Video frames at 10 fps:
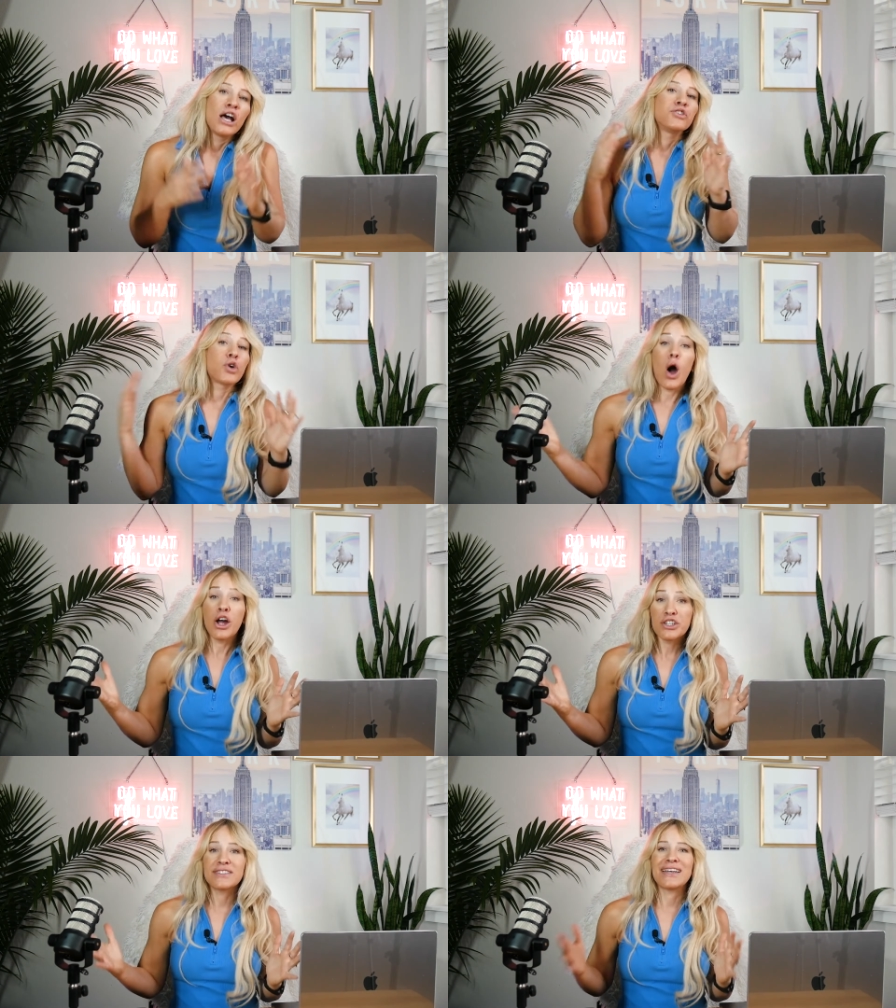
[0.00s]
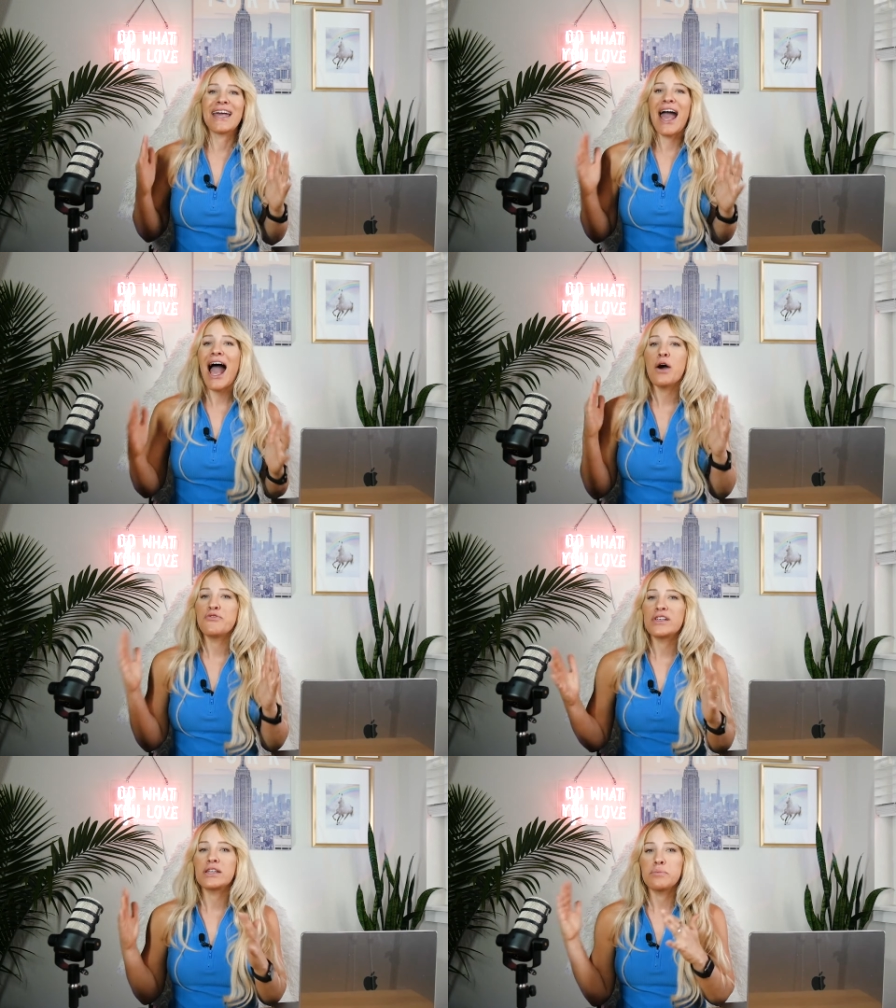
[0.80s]
So understanding how
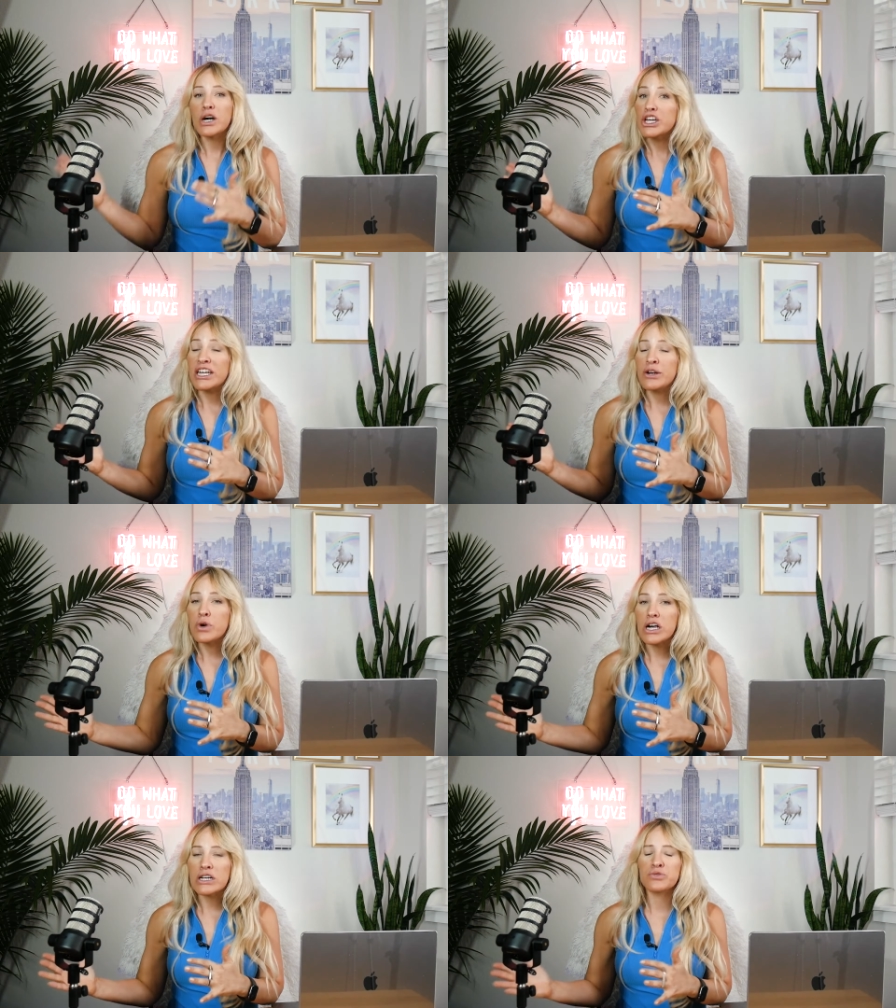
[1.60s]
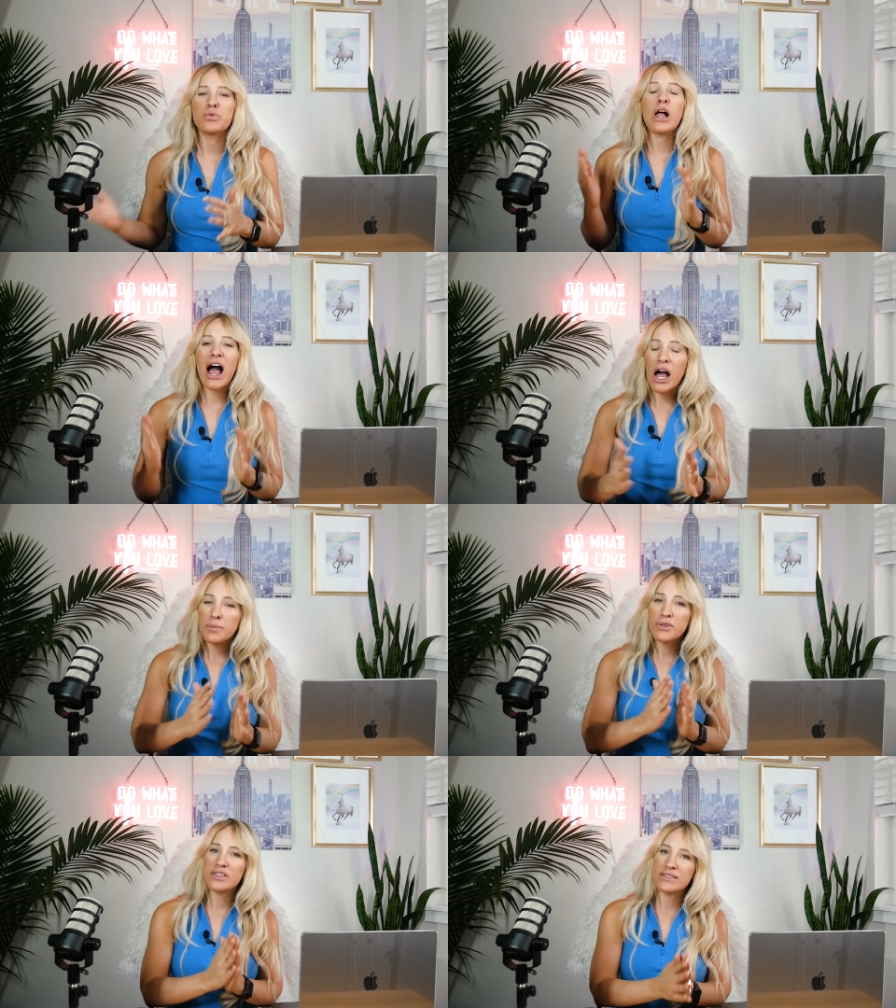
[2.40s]
affiliate marketing works will help
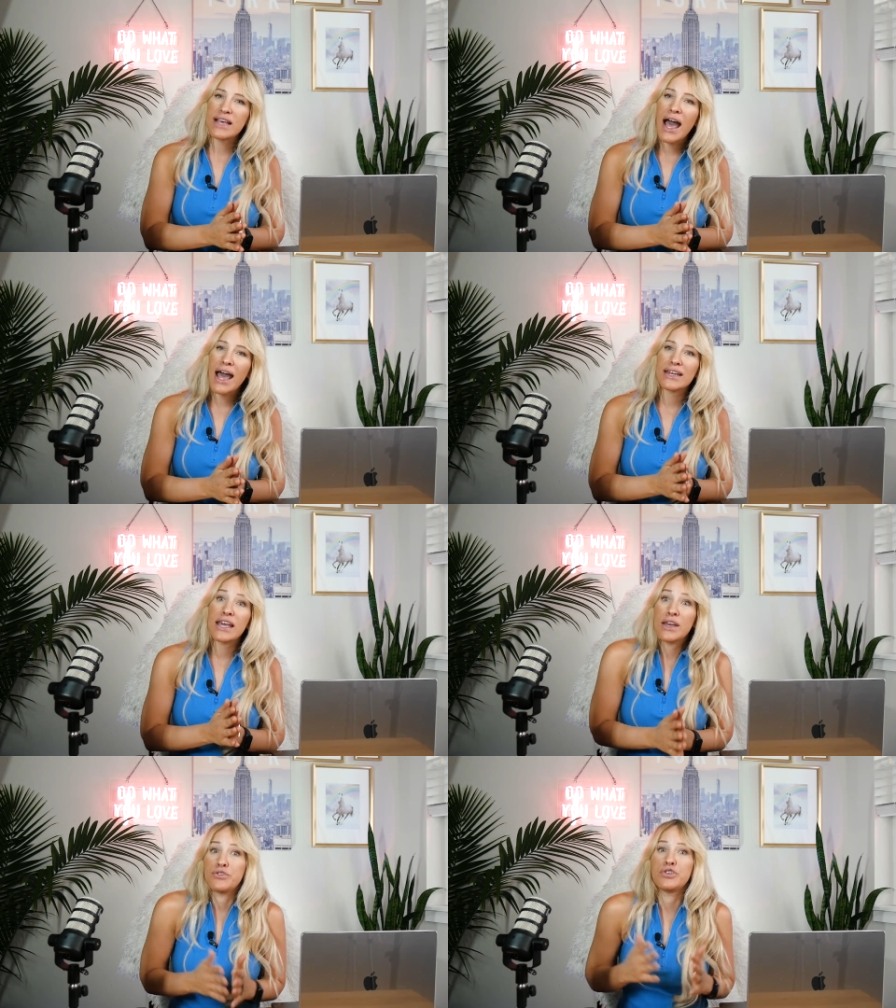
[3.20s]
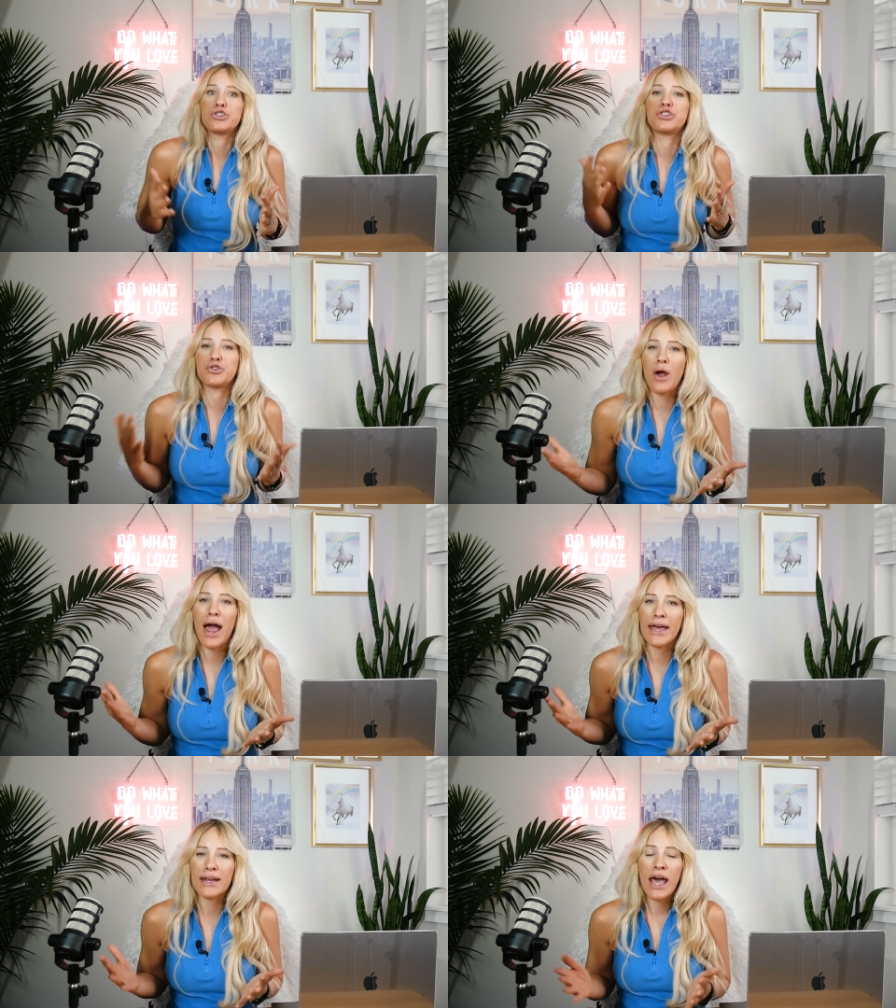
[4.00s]
you decide if you should try it.